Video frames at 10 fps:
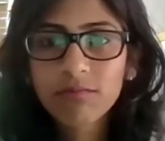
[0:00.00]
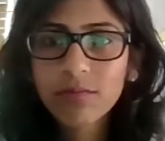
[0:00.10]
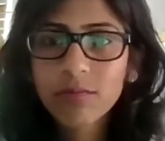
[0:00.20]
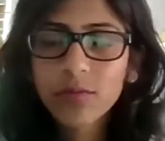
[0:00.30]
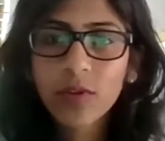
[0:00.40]

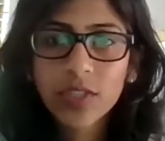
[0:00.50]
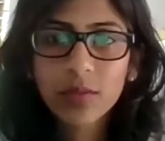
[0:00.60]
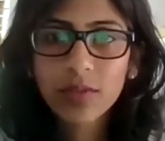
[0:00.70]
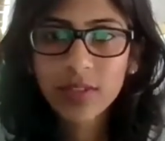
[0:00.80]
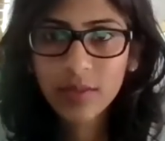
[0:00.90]
40
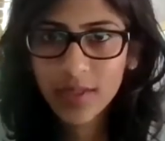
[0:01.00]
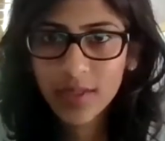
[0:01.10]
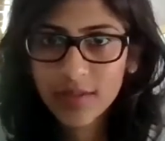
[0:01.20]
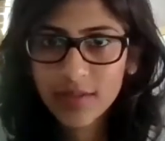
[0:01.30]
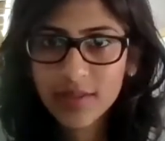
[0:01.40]
billion
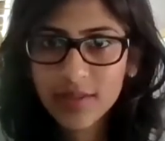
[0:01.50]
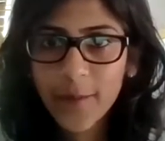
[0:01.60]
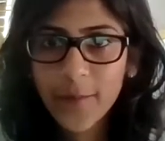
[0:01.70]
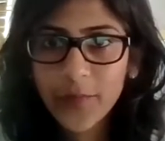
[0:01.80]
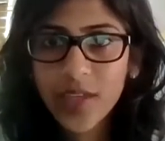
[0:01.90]
plus
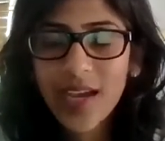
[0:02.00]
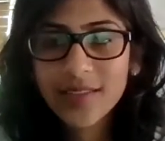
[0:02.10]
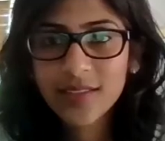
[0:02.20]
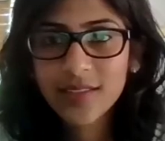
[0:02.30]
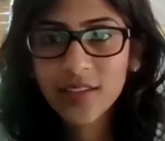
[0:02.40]

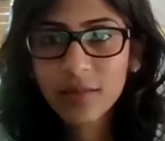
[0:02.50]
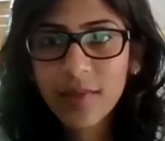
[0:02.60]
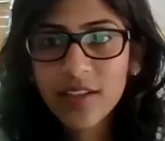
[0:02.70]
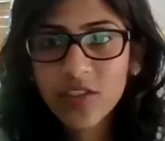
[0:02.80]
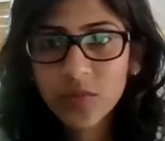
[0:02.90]
assets under
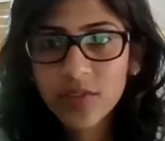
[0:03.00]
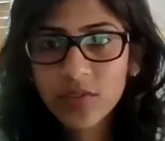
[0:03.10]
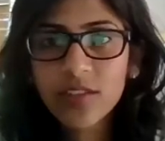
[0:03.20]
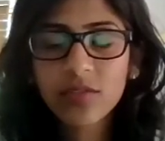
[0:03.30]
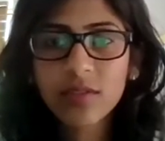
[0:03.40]
management. So
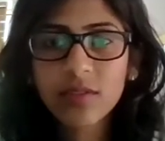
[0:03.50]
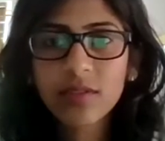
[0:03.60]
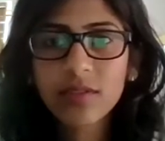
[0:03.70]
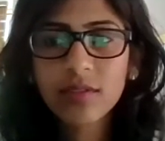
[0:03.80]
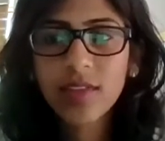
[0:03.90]

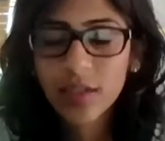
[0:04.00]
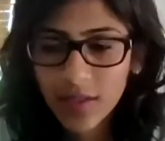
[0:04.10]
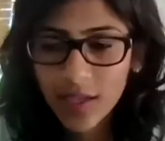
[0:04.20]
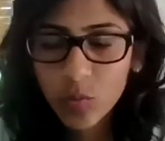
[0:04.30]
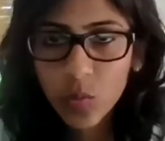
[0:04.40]

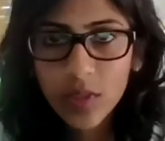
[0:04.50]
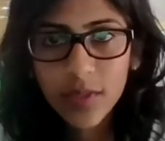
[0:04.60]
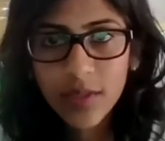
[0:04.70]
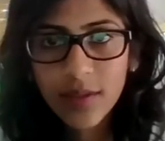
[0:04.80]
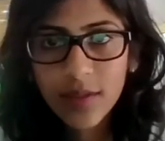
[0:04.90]
that will
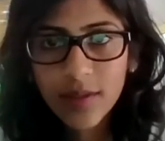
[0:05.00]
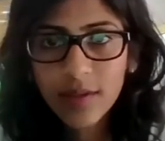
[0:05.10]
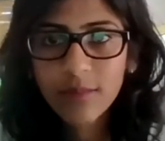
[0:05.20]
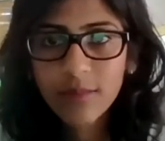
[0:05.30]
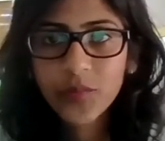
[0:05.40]
be
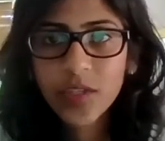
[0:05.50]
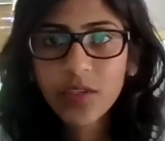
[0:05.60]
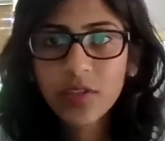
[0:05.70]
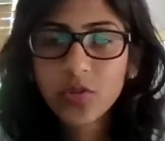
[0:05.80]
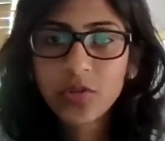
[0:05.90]

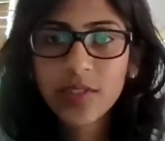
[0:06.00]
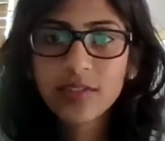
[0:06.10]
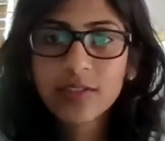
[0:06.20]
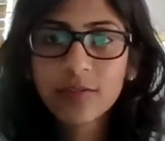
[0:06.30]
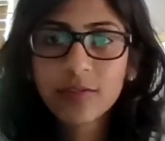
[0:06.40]
usually a
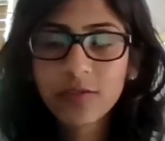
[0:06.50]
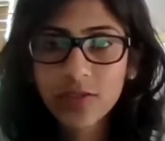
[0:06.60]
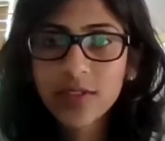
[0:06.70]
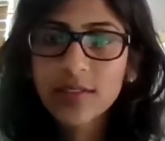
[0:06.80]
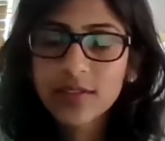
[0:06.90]
sufficient
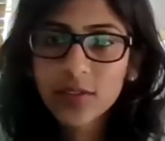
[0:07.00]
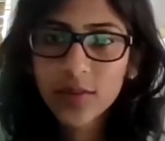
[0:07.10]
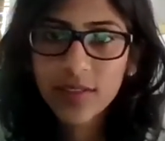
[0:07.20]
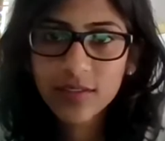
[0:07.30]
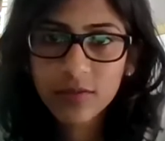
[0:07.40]
answer to
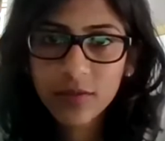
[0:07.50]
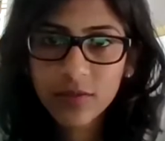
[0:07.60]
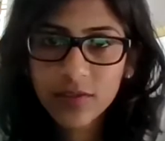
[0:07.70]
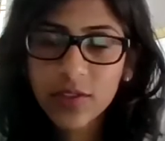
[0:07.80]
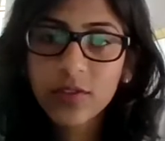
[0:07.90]
any
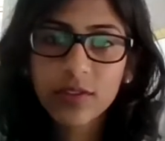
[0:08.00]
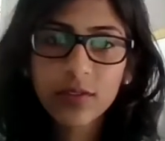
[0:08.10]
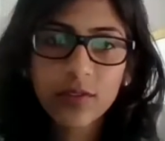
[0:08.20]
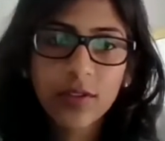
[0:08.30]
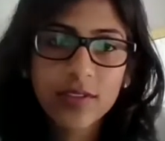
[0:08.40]
security for
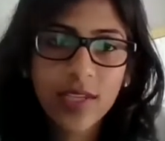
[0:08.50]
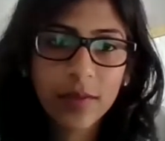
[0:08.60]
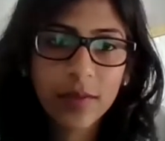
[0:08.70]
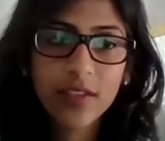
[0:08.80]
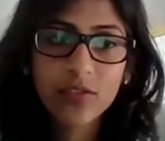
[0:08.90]
cost
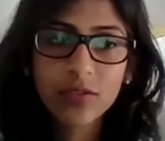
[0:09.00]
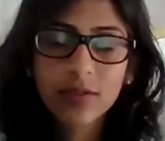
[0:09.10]
application.